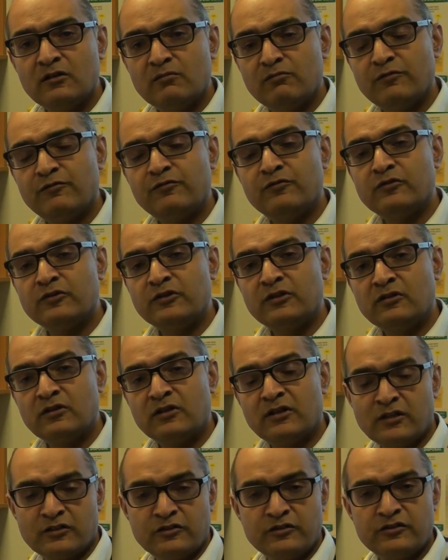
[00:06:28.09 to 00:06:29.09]
before you
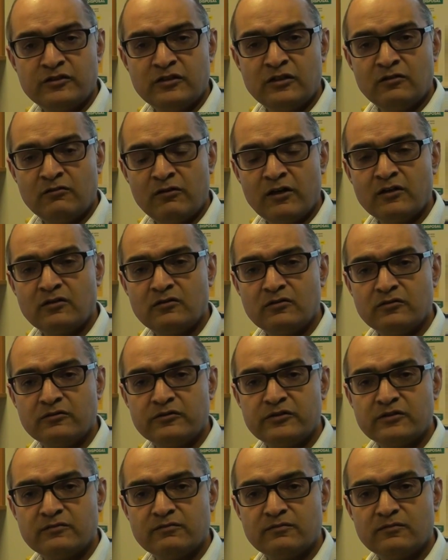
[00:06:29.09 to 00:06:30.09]
can actually see your
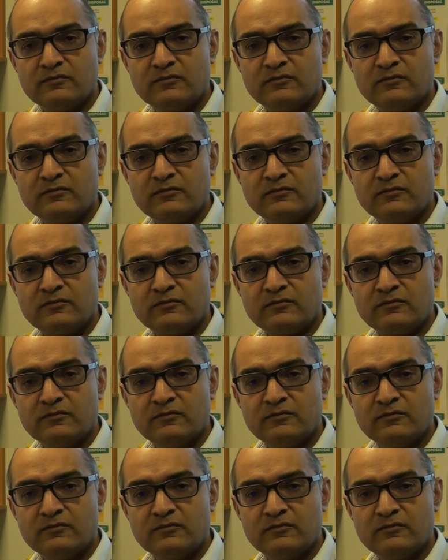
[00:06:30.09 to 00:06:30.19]
records.